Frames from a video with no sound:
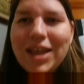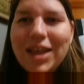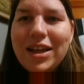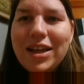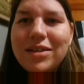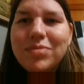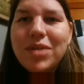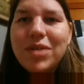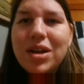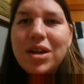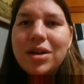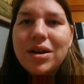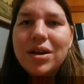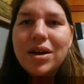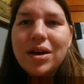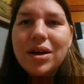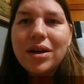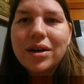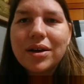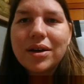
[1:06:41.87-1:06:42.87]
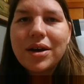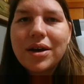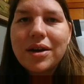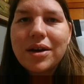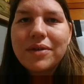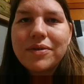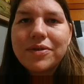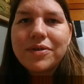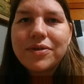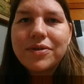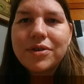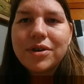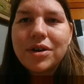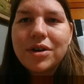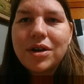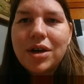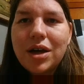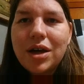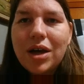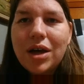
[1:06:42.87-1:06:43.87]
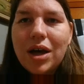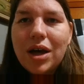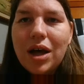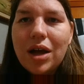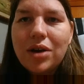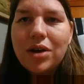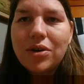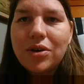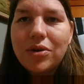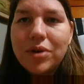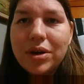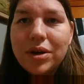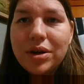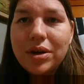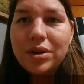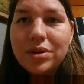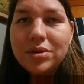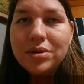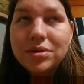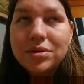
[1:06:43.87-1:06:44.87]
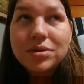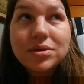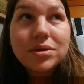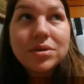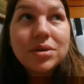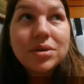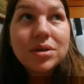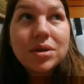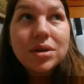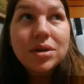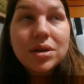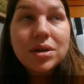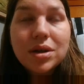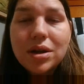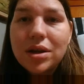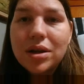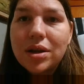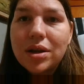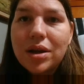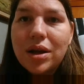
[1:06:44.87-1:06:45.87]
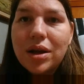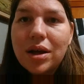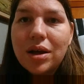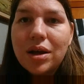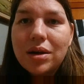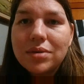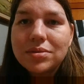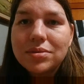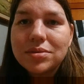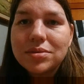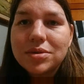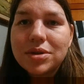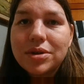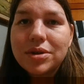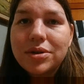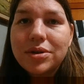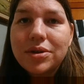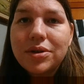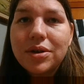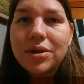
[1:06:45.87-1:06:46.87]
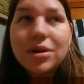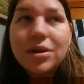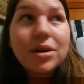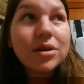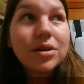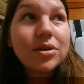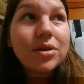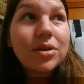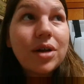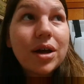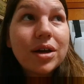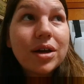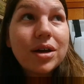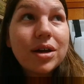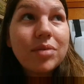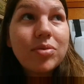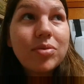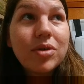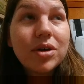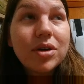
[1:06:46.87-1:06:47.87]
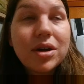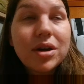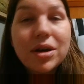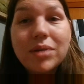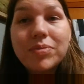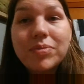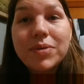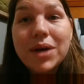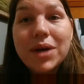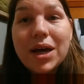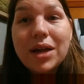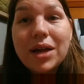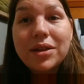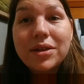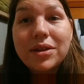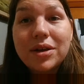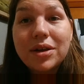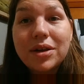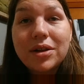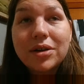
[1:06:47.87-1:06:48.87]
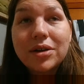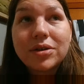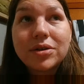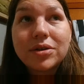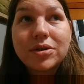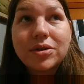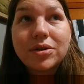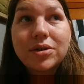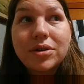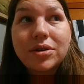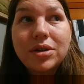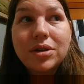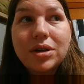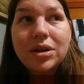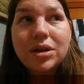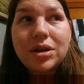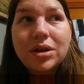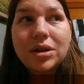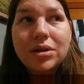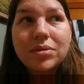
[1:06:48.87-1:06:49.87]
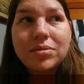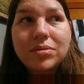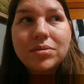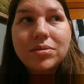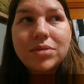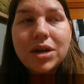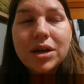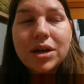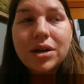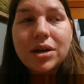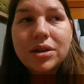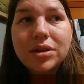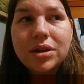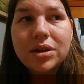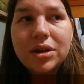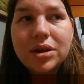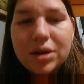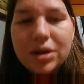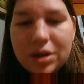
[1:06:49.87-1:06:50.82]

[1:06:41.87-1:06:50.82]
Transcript: been kind of annoying to do the electrical. I keep looking up at the electrical. I get the